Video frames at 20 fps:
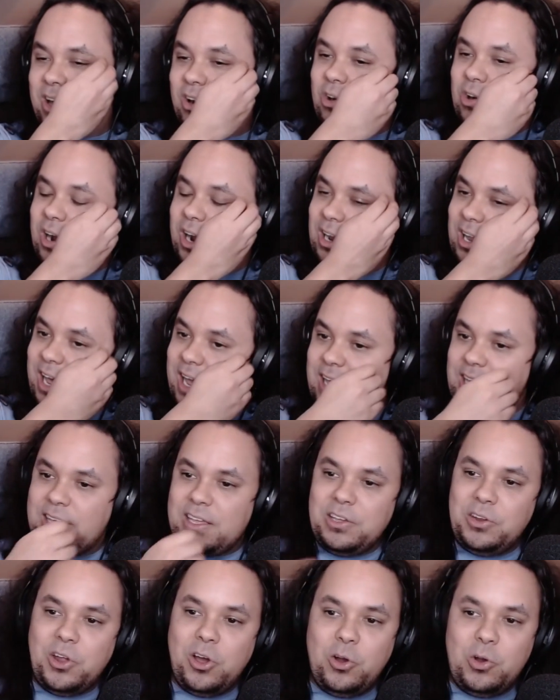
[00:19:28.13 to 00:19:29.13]
Or like,
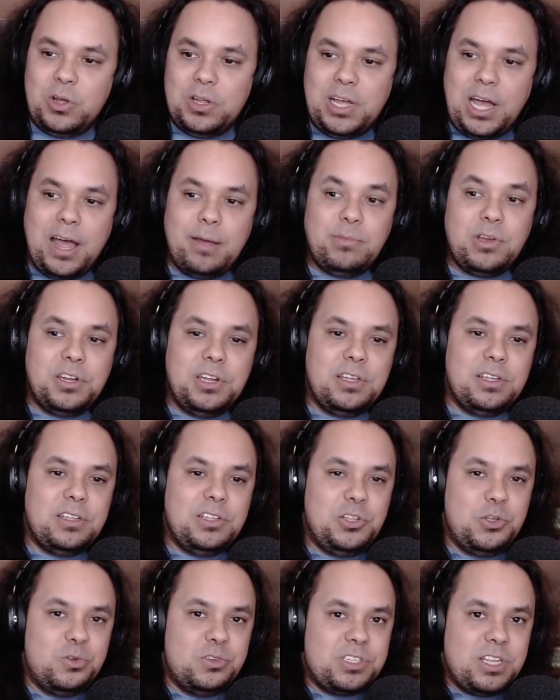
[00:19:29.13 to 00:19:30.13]
I'm gonna
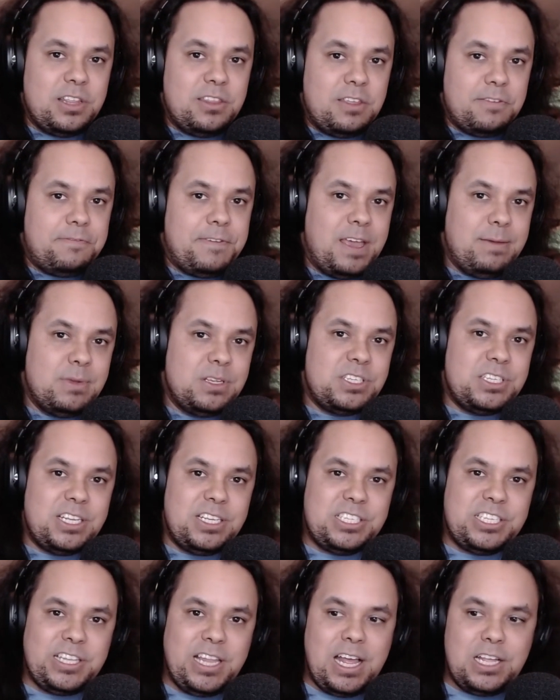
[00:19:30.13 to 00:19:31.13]
use the famous
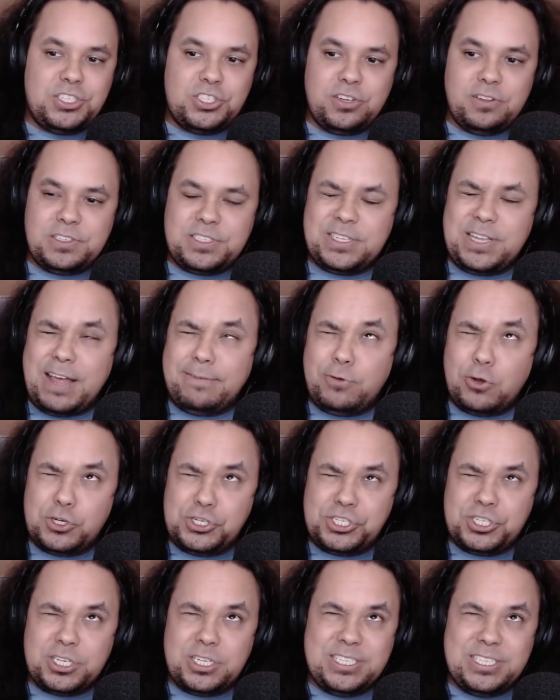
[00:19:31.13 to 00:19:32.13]

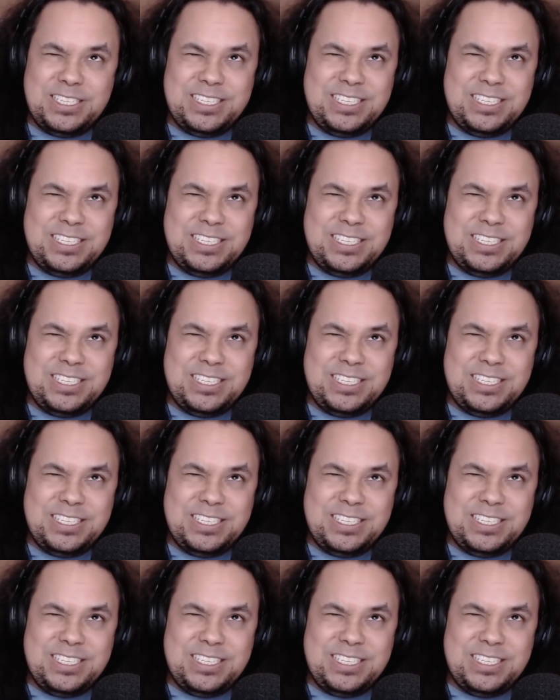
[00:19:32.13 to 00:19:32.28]
Slavoj